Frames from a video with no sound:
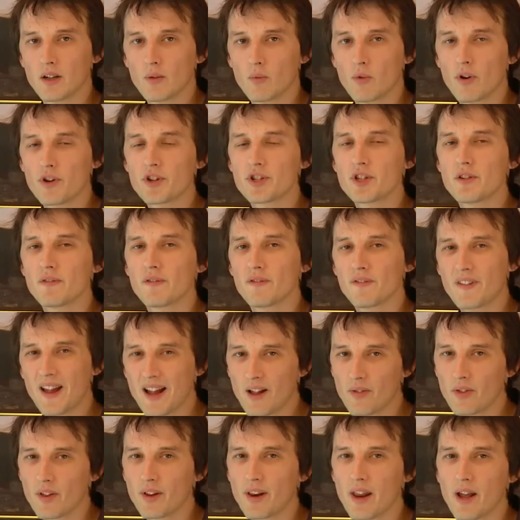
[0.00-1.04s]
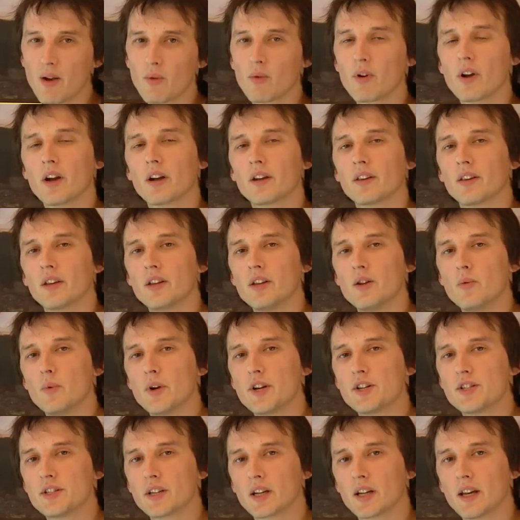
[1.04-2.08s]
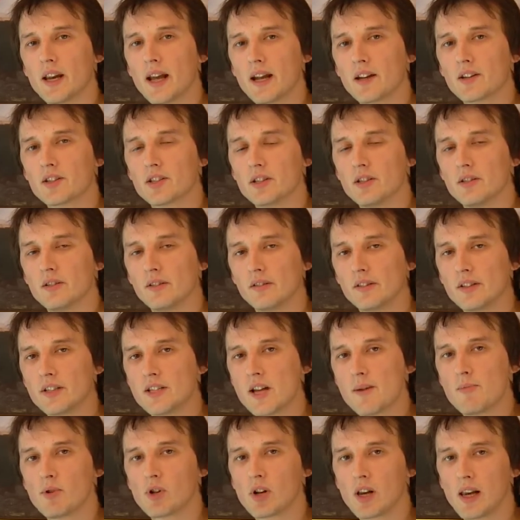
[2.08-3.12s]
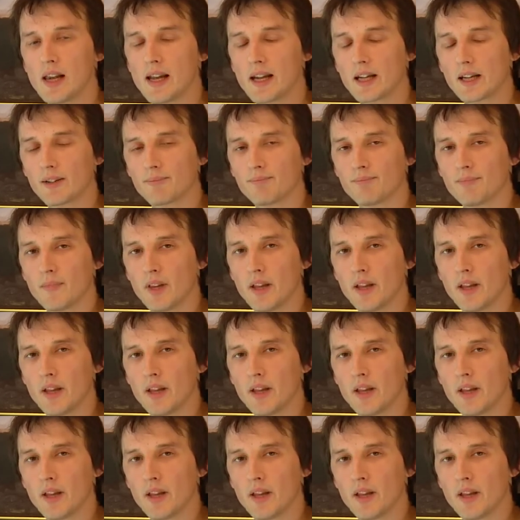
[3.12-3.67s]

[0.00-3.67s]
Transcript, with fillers: Once you've found the network that you wish to connect to, double-click.